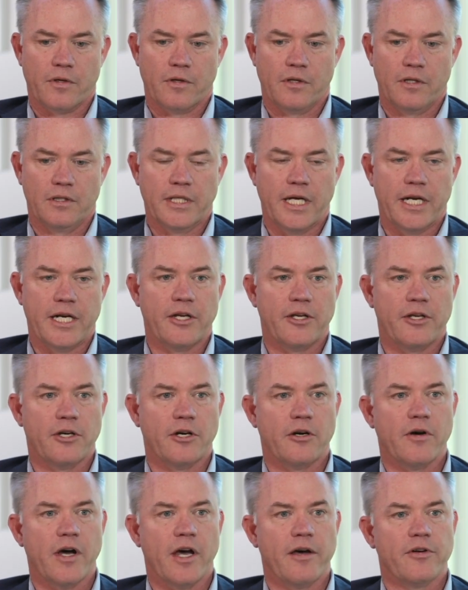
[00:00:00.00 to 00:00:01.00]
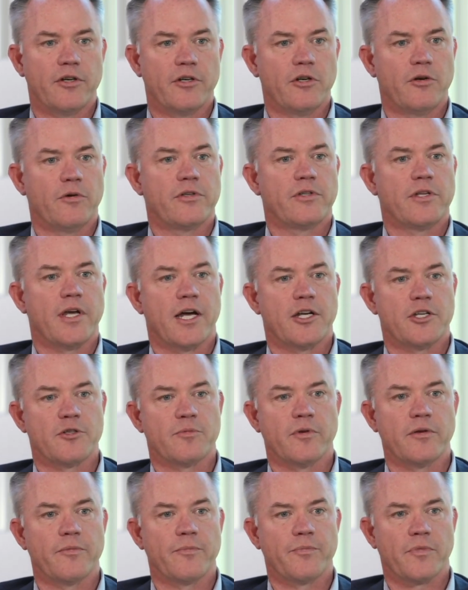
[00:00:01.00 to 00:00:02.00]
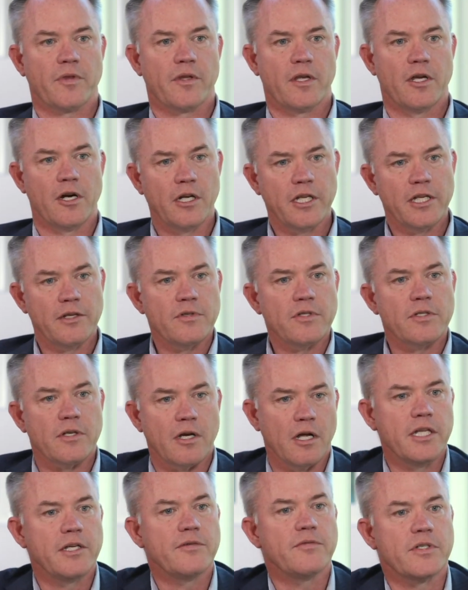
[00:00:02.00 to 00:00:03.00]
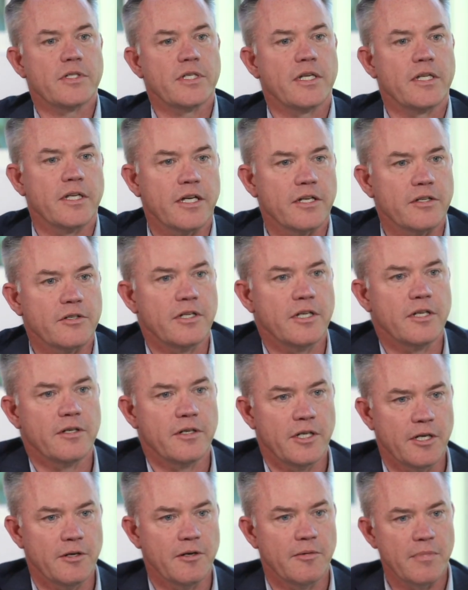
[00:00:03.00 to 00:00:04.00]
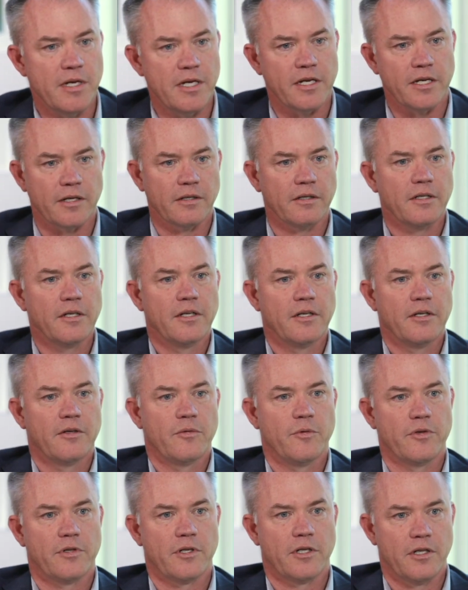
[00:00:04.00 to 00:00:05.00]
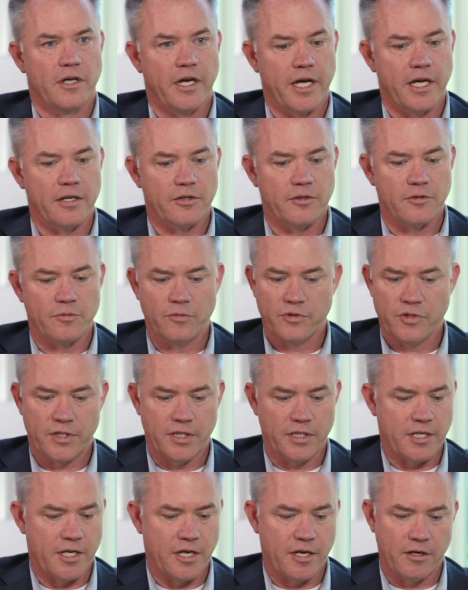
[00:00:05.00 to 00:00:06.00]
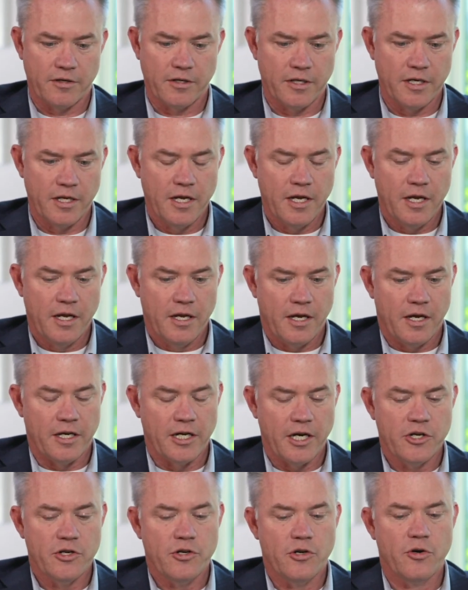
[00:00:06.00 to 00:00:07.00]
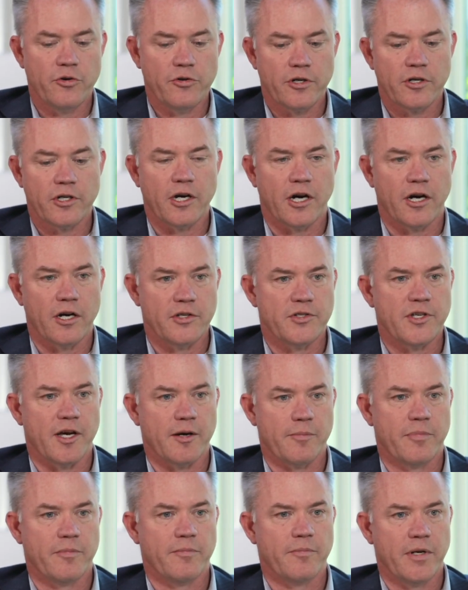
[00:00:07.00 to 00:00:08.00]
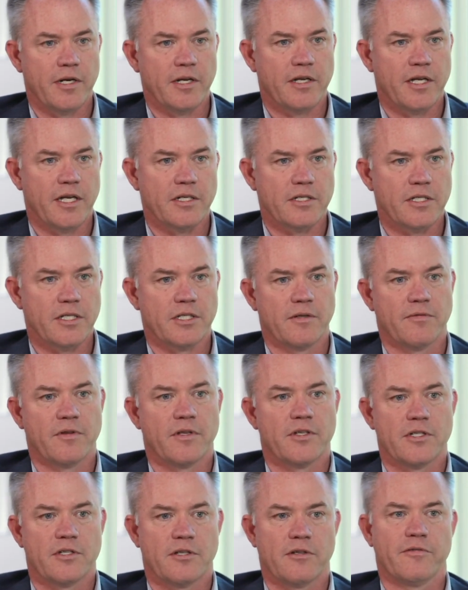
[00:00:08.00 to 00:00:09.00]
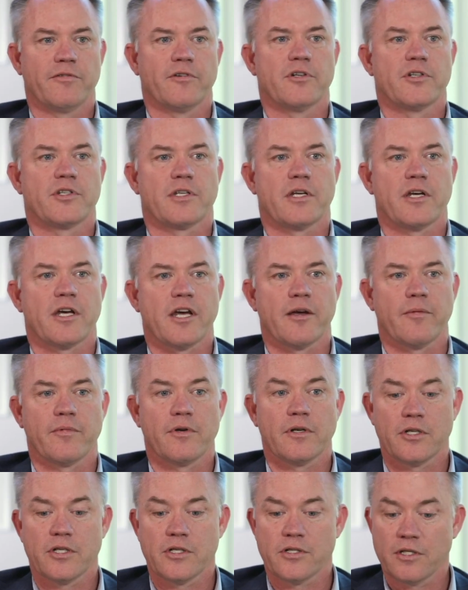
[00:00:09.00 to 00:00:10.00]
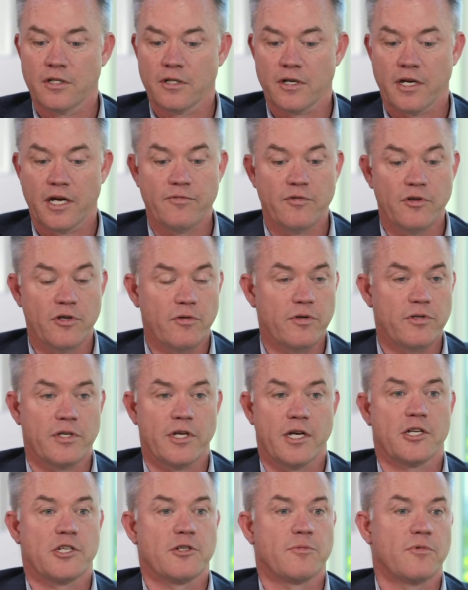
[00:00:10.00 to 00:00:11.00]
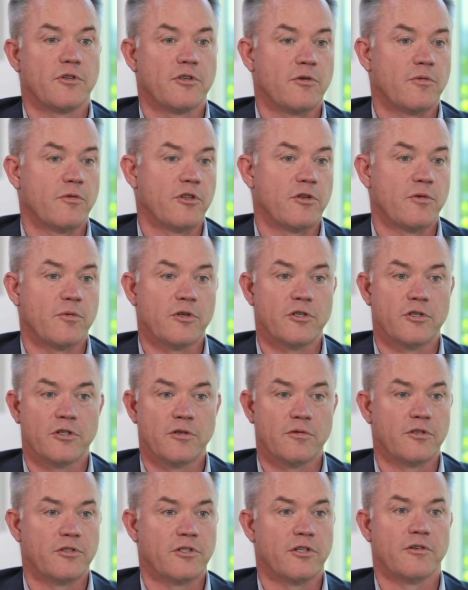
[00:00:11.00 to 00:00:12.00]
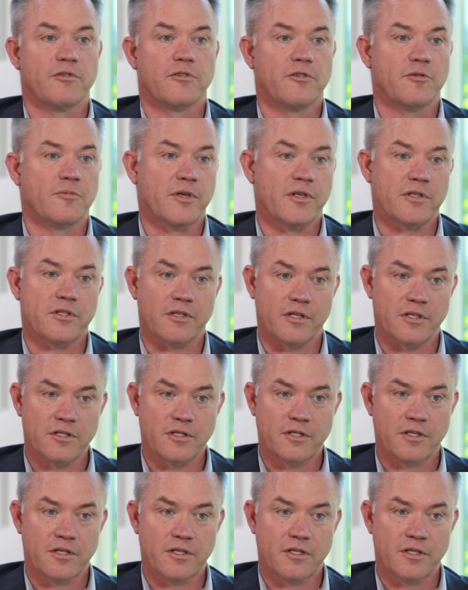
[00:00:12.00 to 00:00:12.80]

letting go, having no attachment. And I'll even say that in a meeting with a client, as we'll sit down and I know their guard's up in many cases if this is the first time. And this is like, I have no attachment to whether we do or don't do business,